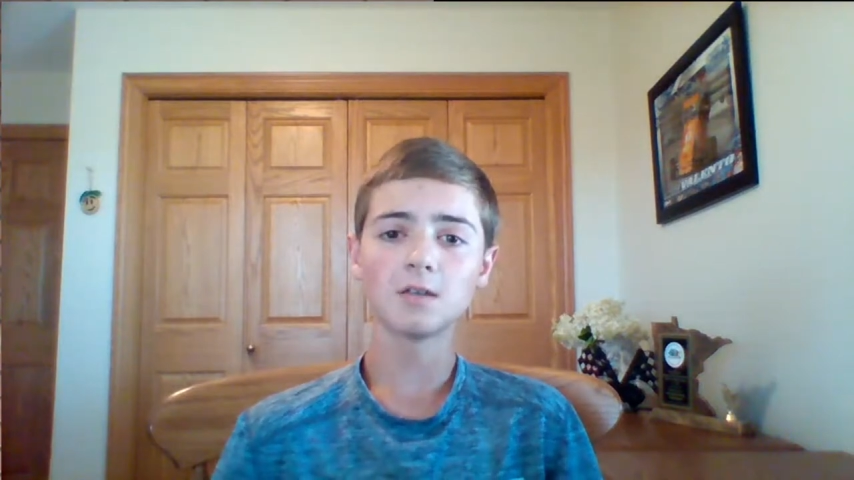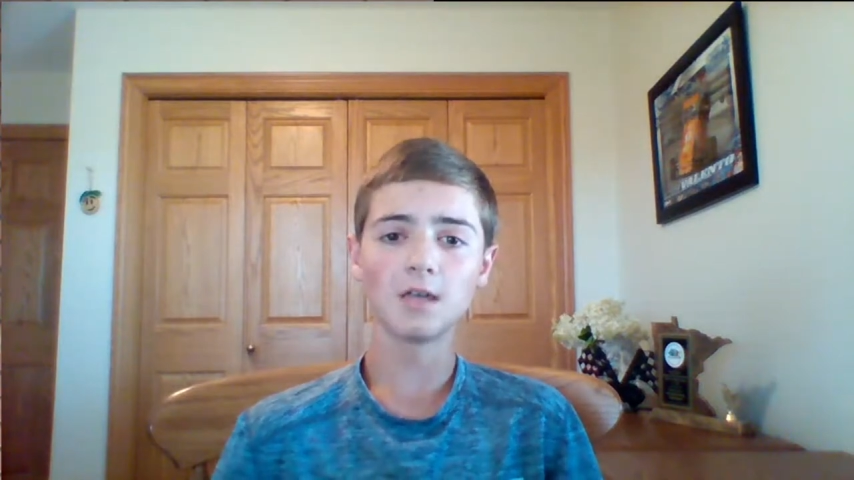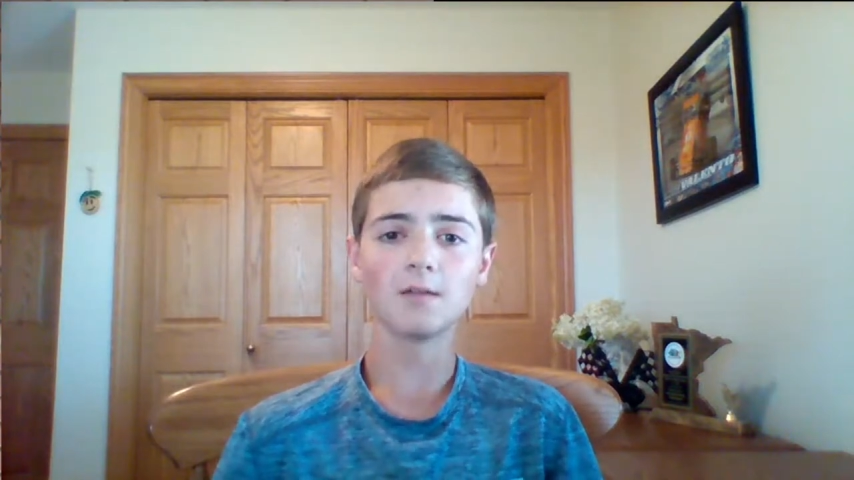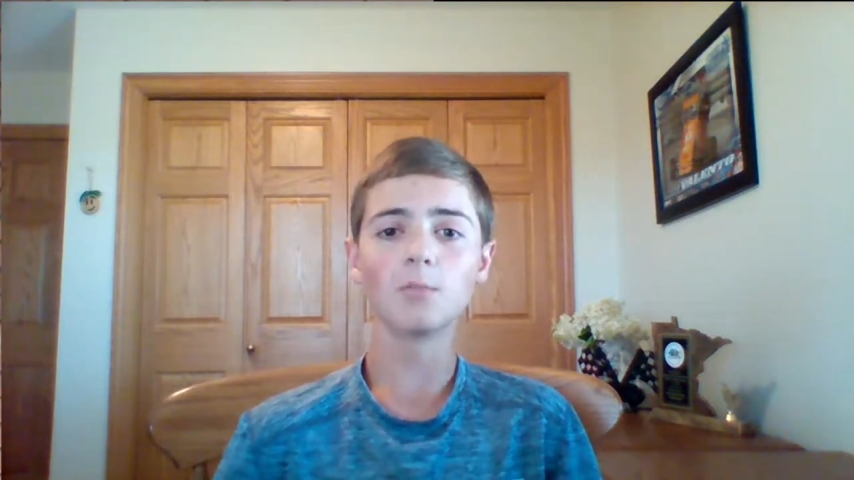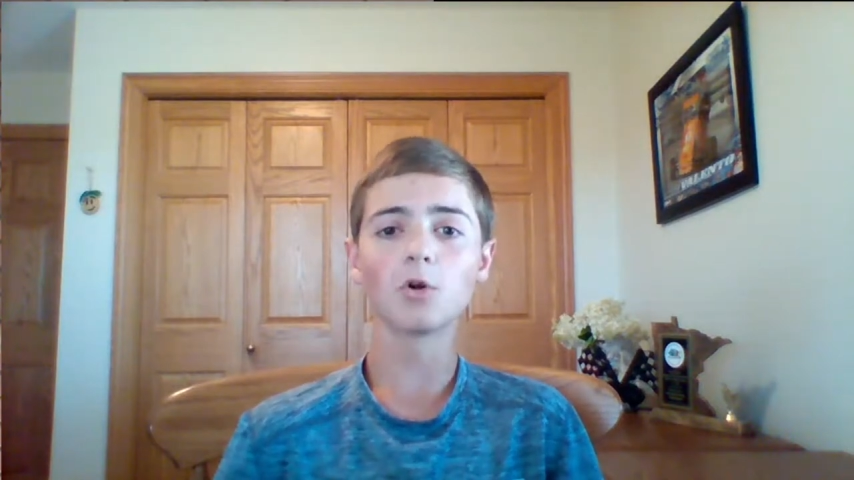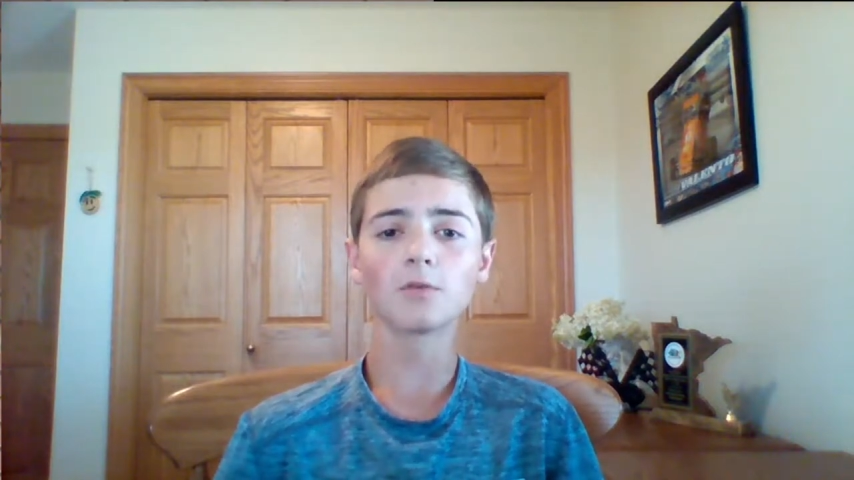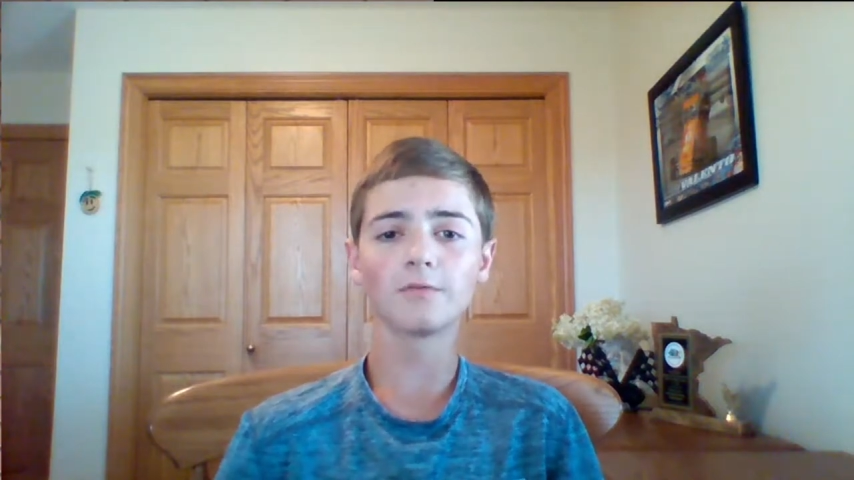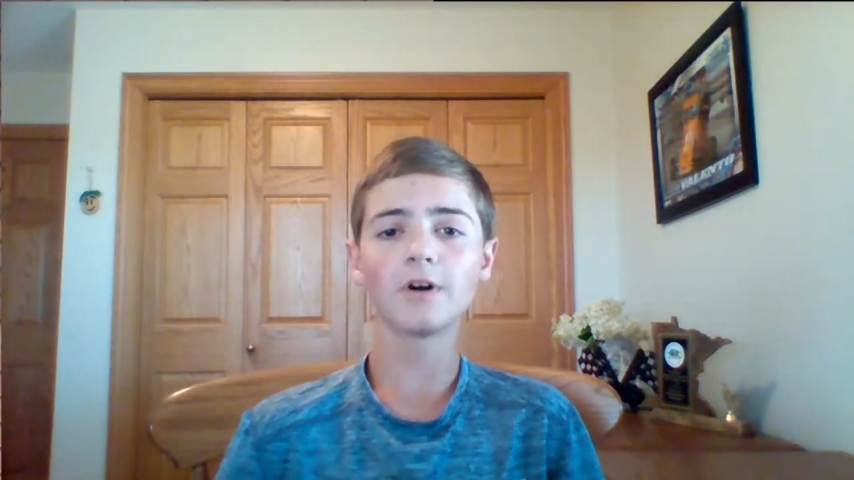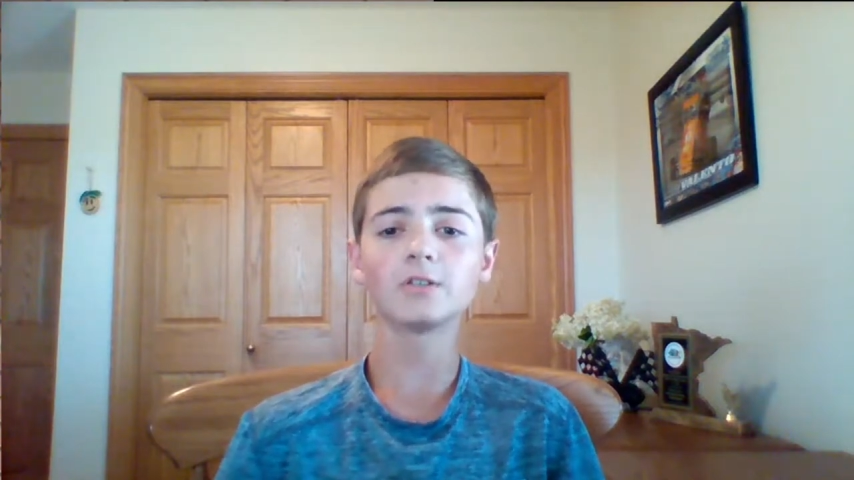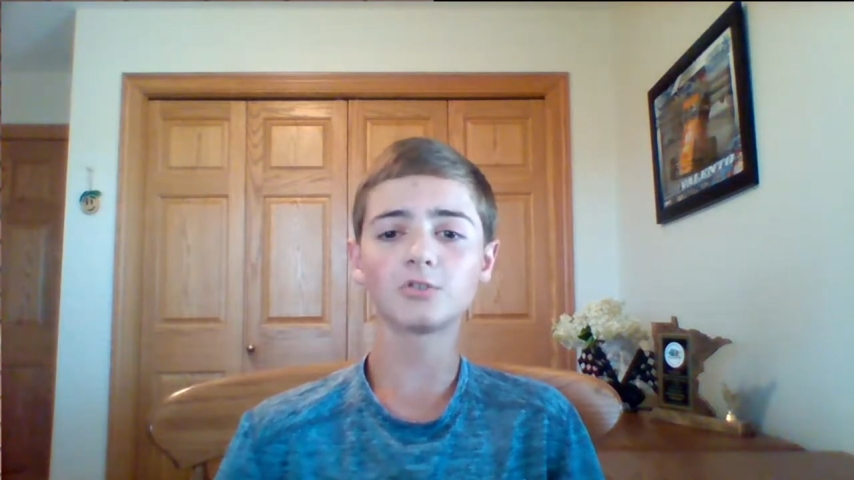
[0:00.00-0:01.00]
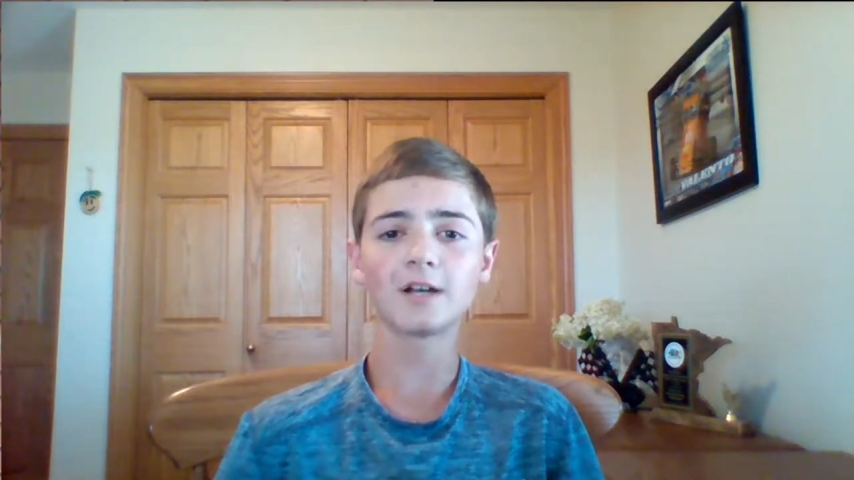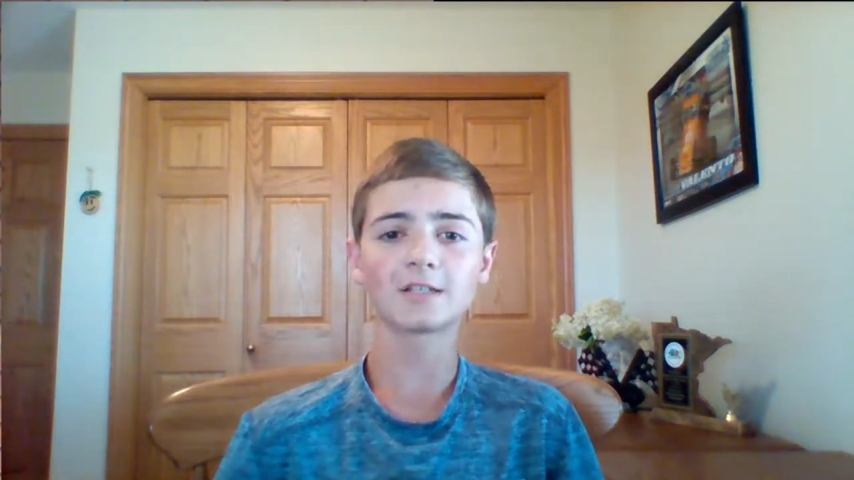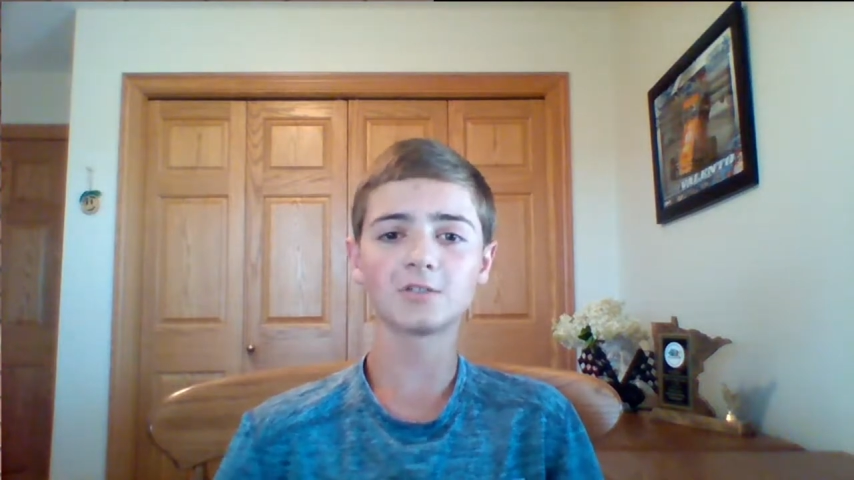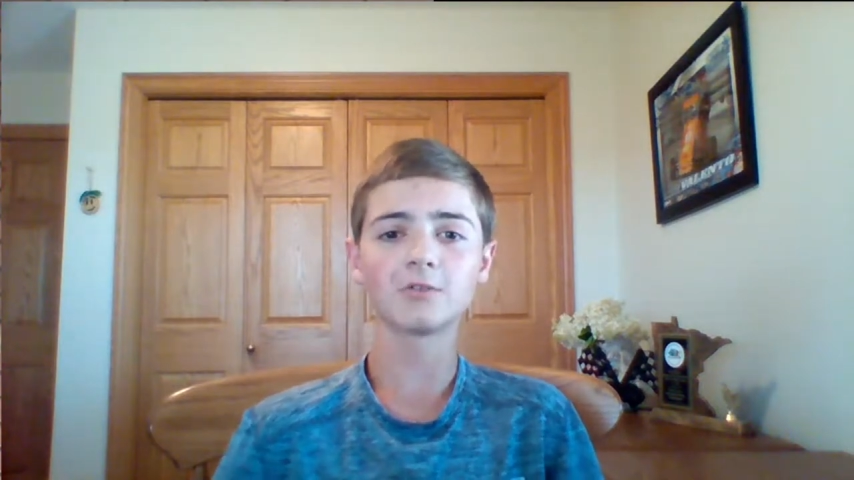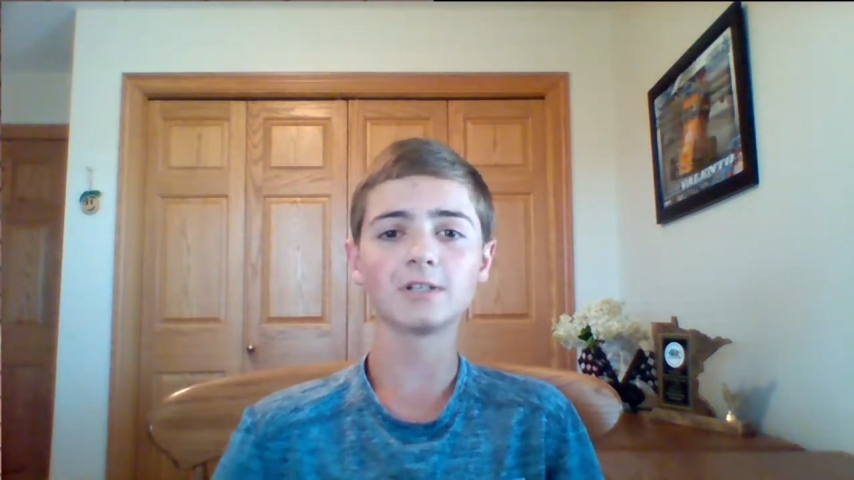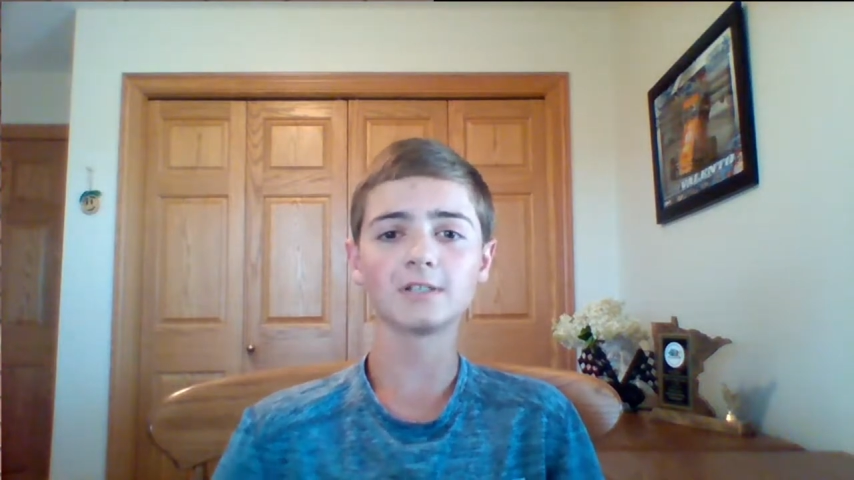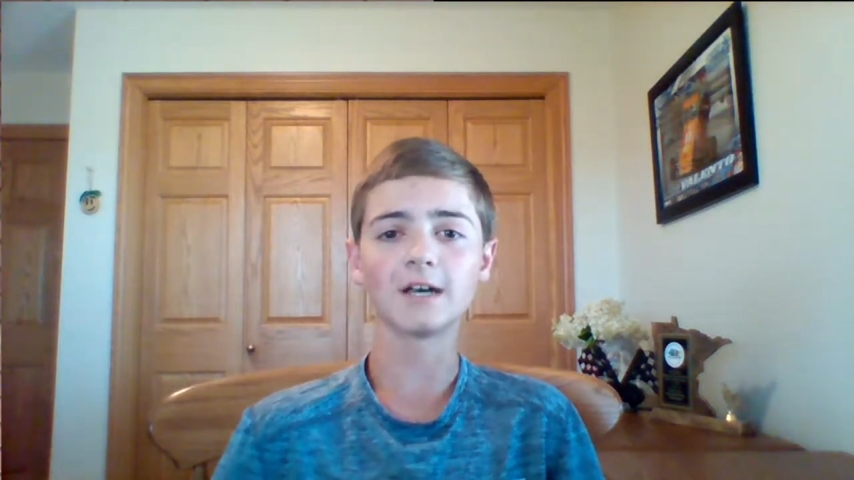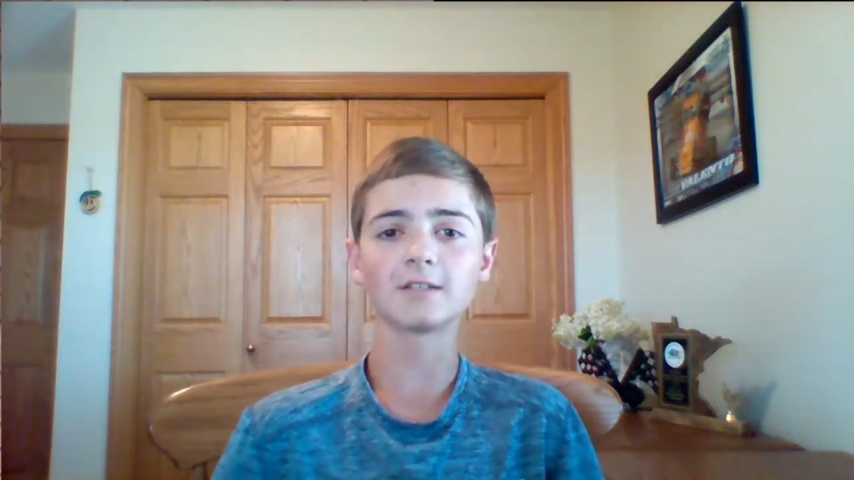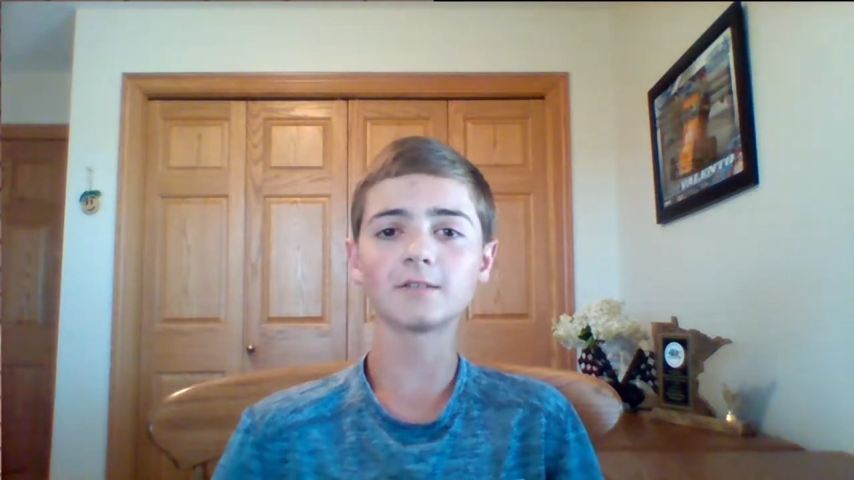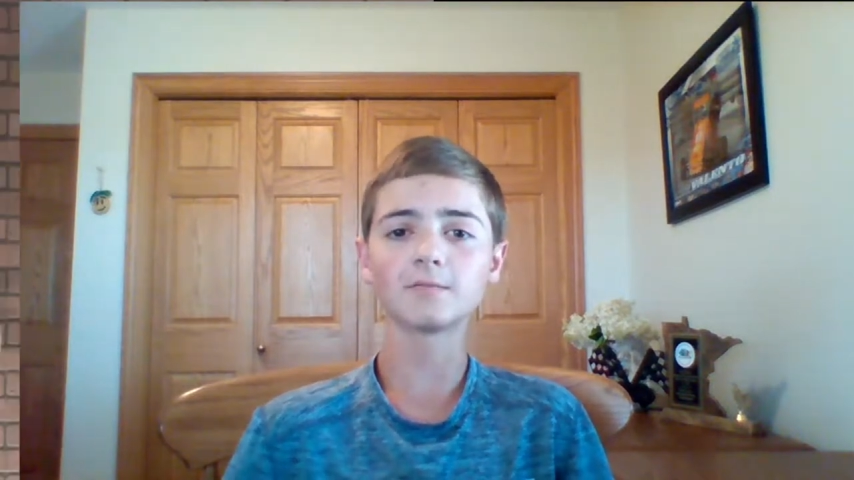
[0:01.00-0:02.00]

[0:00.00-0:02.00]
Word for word: and more fun tracks to race at.